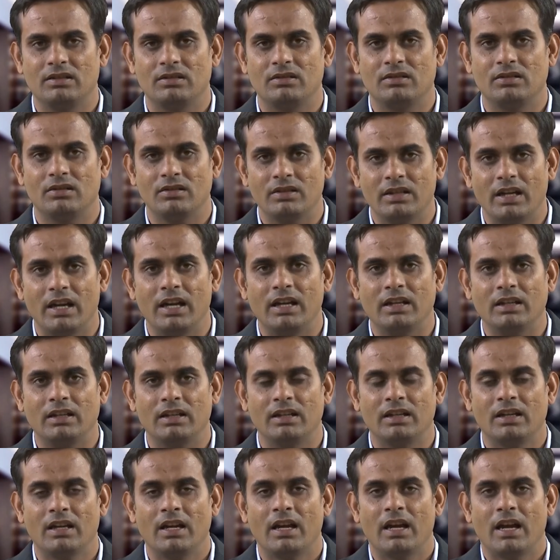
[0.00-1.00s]
so that
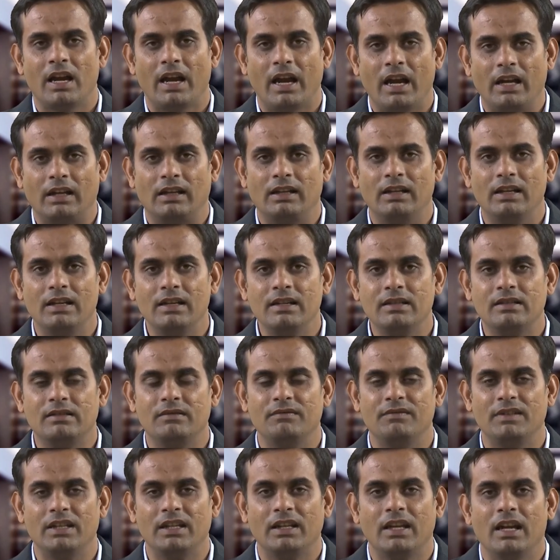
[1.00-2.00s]
at
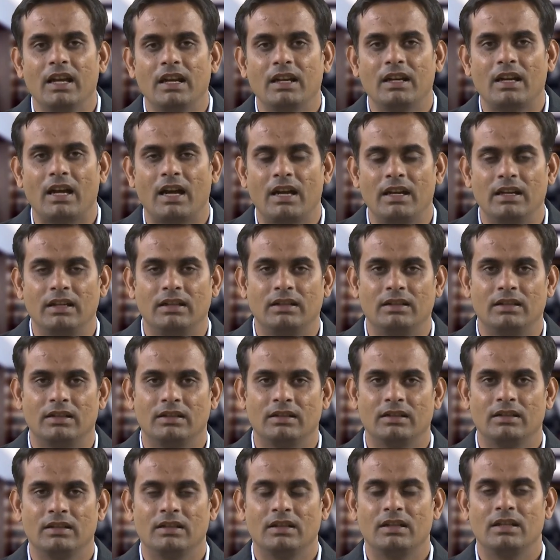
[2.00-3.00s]
least we can write
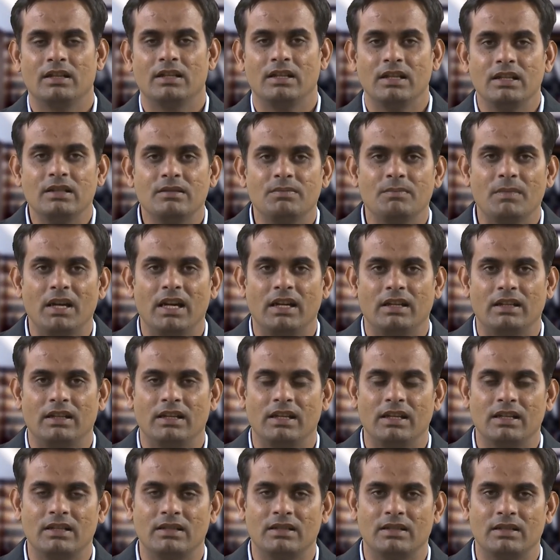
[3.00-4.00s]
this
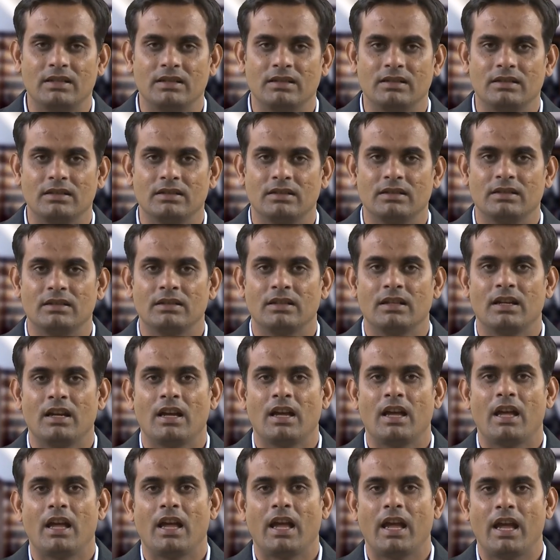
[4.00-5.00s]
matrix
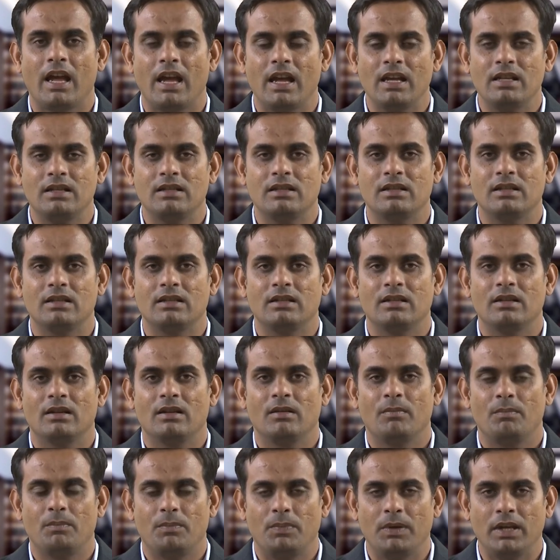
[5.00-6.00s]
as
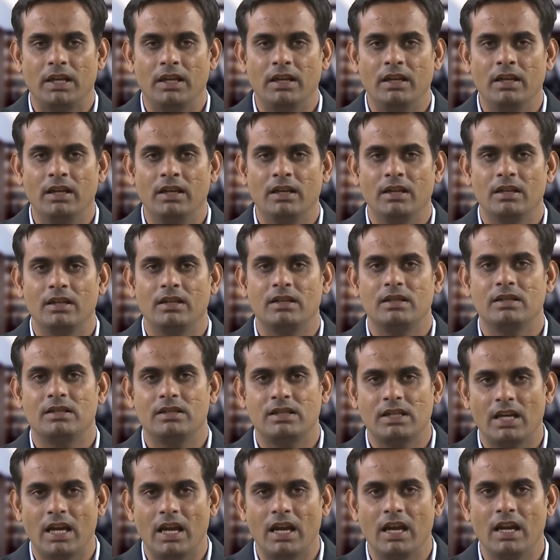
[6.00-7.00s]
P
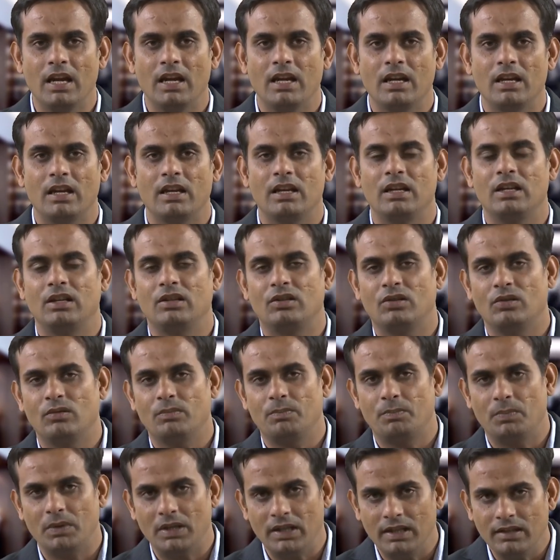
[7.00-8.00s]
J into
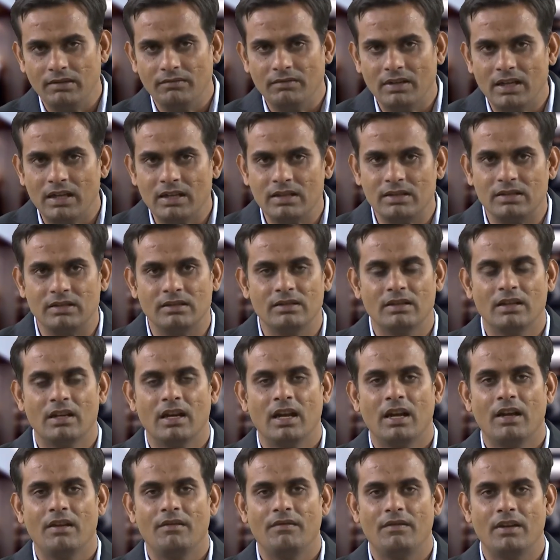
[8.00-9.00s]
P inverse,
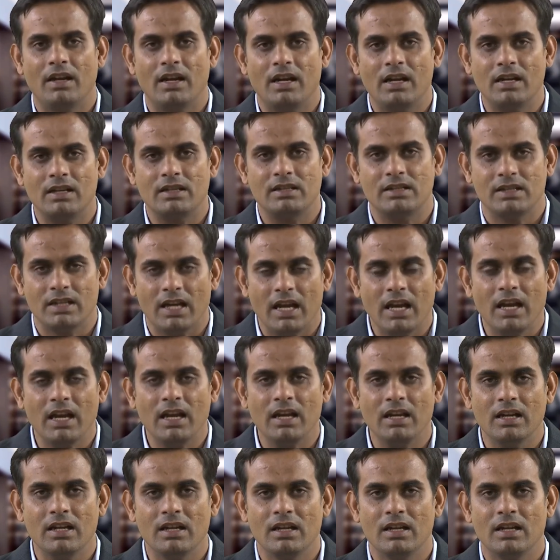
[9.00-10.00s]
where
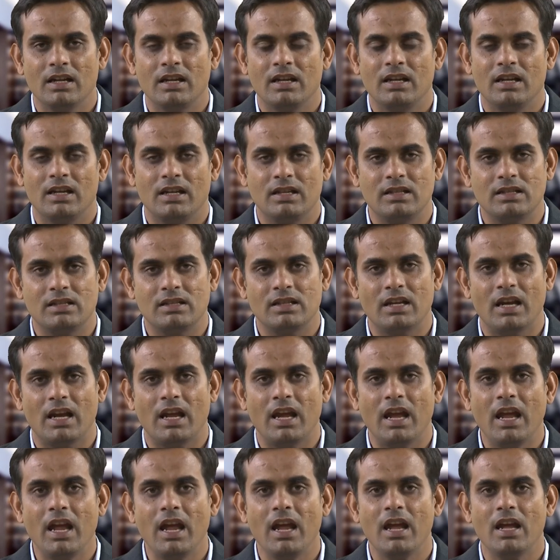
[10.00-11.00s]
J is
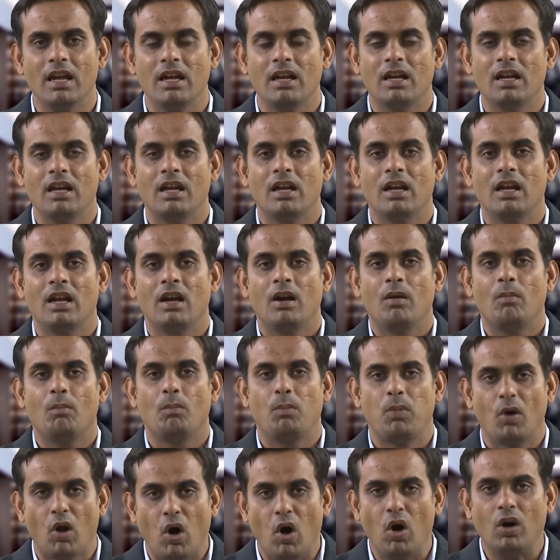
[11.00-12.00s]
a
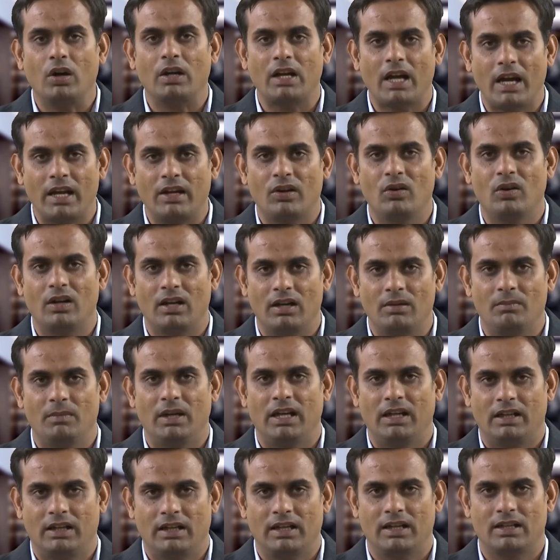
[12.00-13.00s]
block diagonal
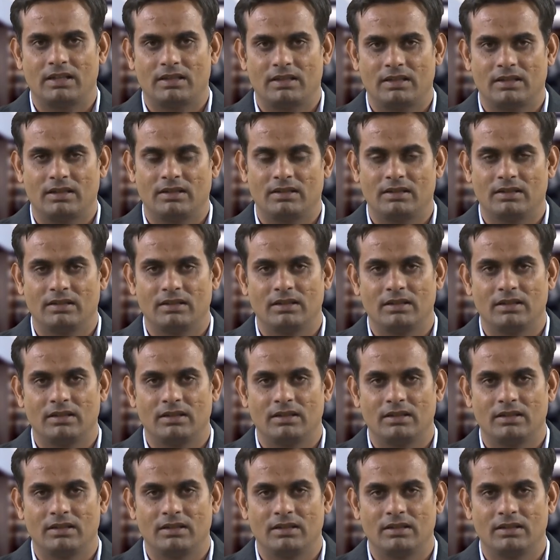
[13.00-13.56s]
matrix.